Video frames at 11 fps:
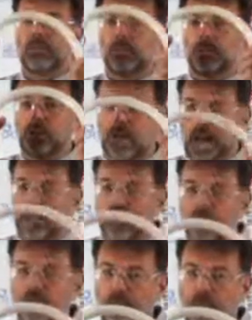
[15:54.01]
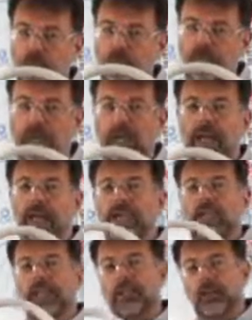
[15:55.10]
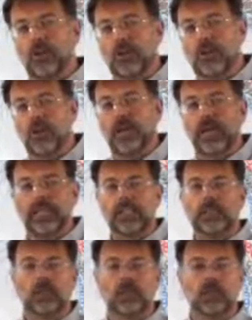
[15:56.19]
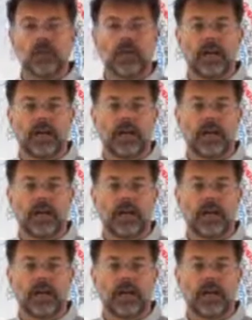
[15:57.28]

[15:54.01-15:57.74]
you charge in the morning, and then you go into